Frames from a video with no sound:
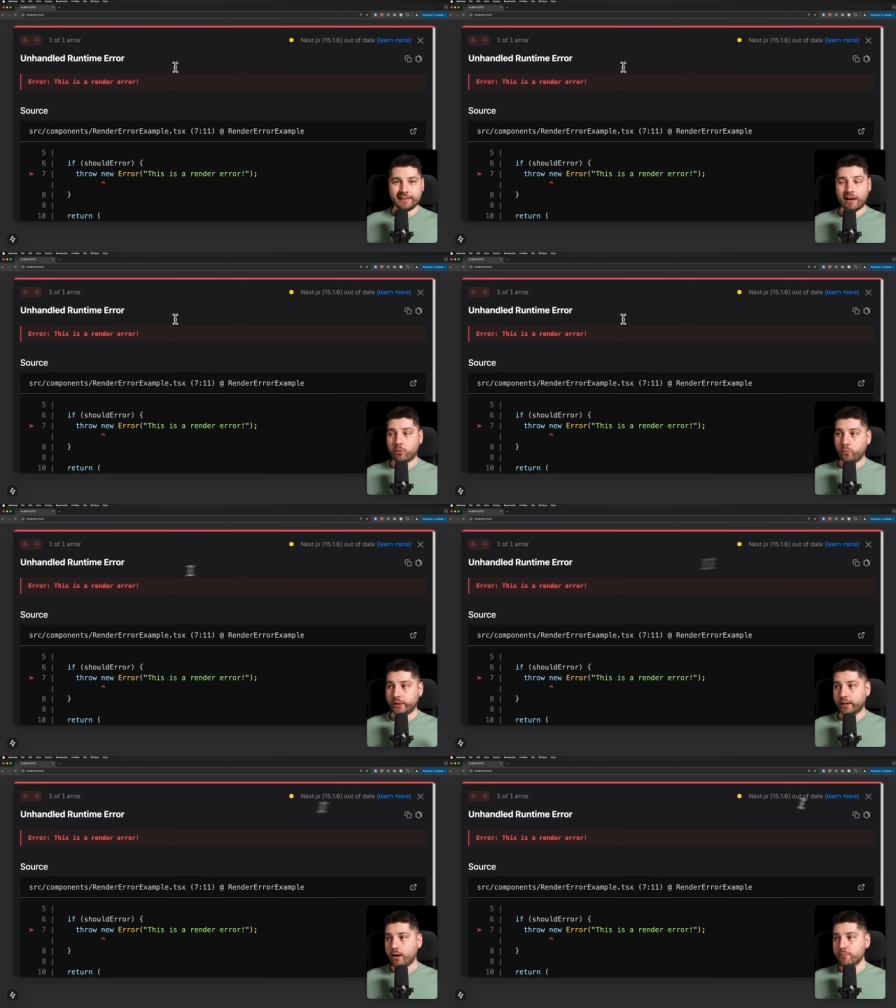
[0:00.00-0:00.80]
Now, when
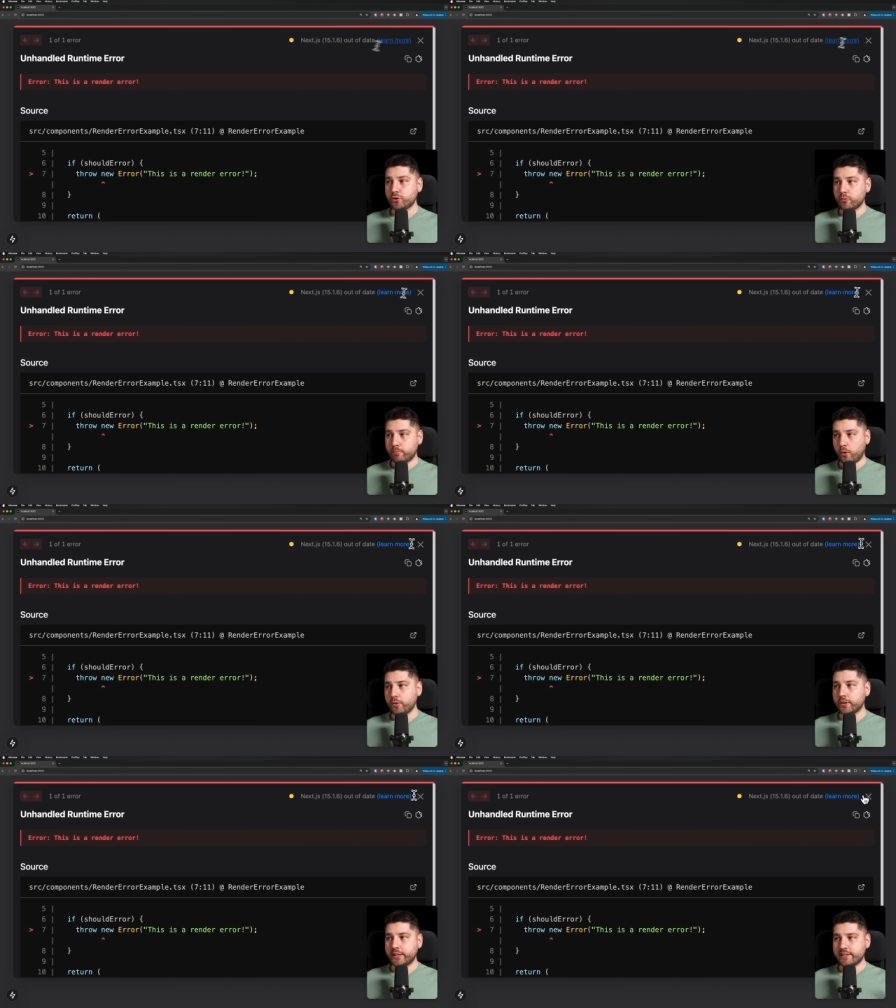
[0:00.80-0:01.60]
it comes to
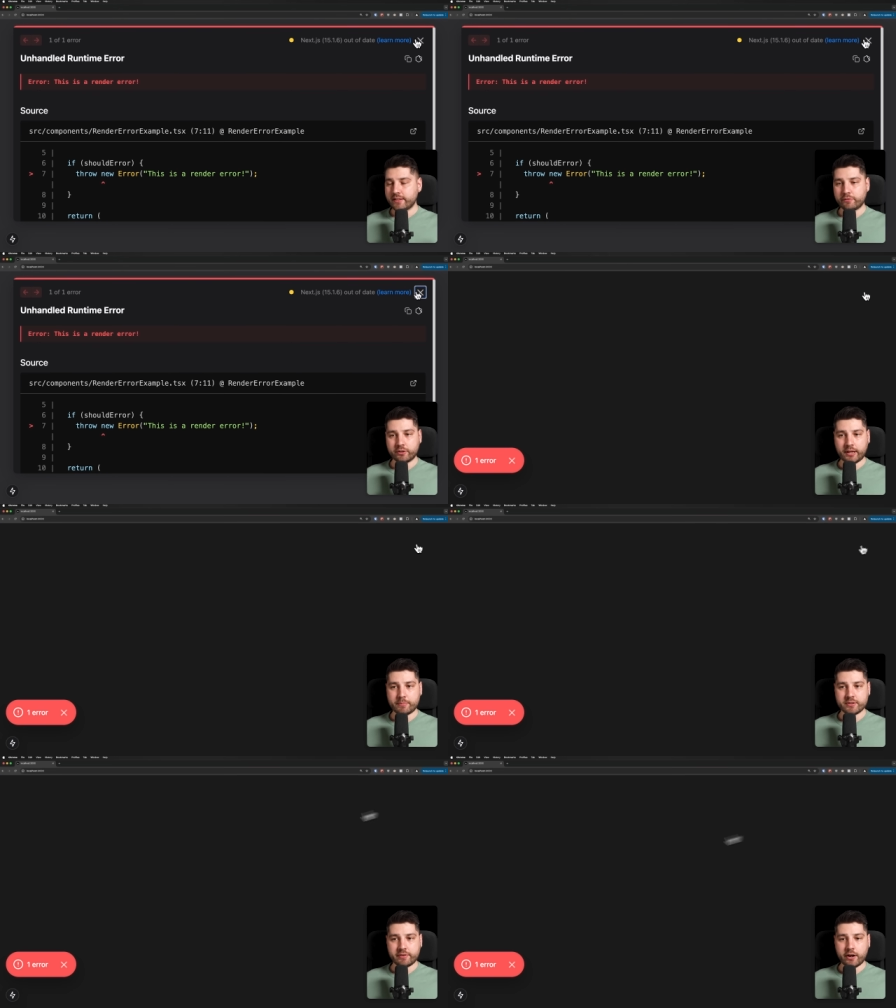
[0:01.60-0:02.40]
both of these different
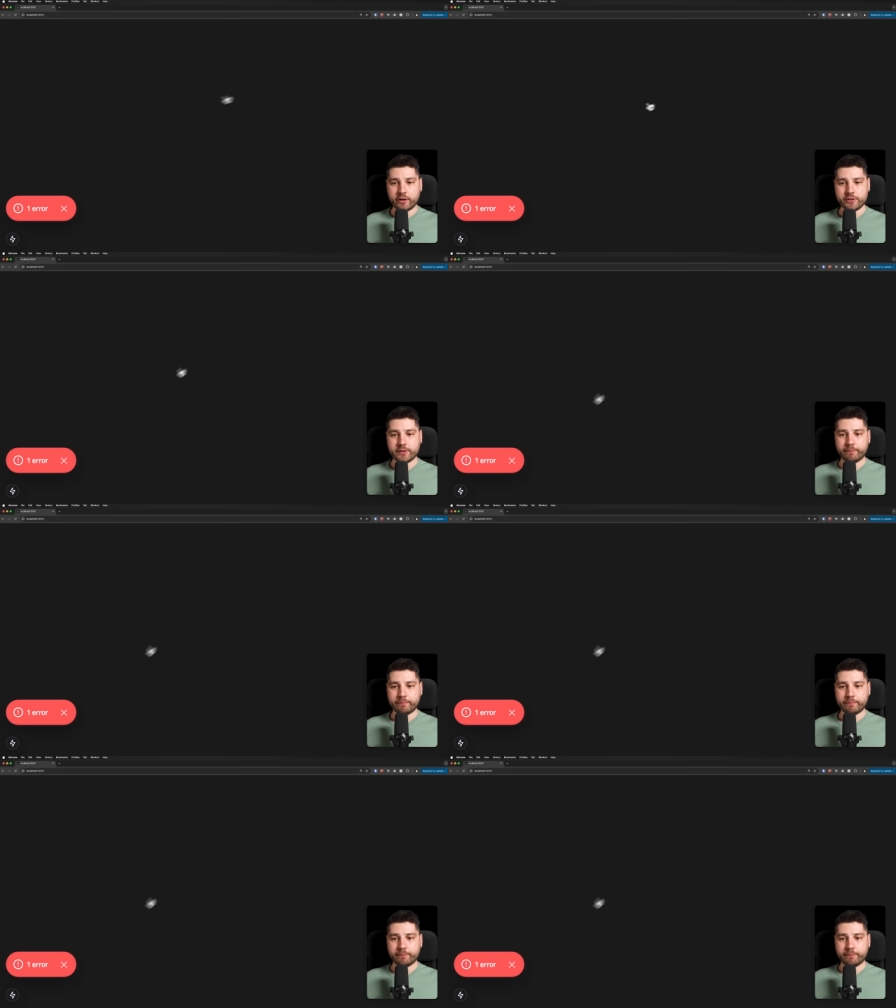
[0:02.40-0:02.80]
types of errors,